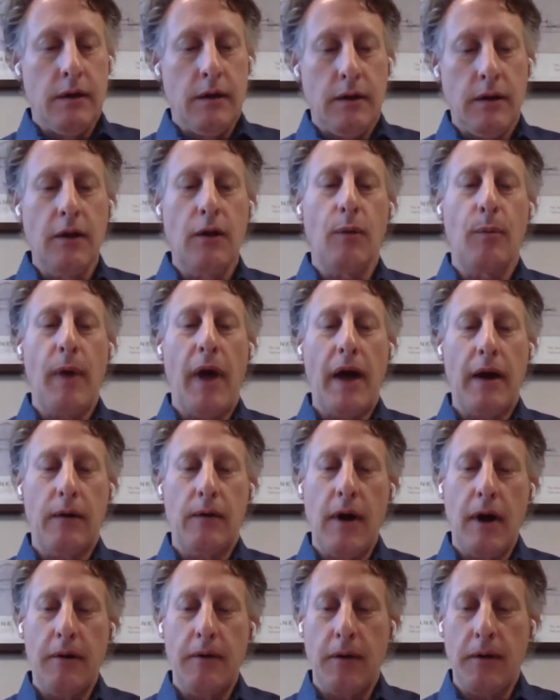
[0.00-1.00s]
Little
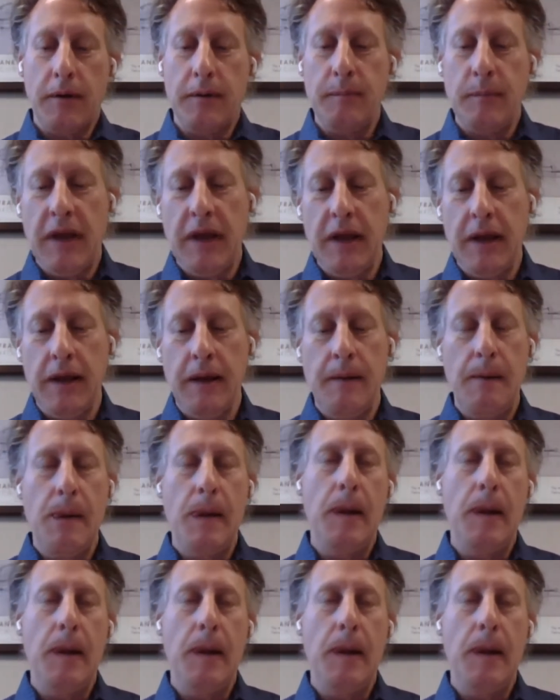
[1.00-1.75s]
background on me.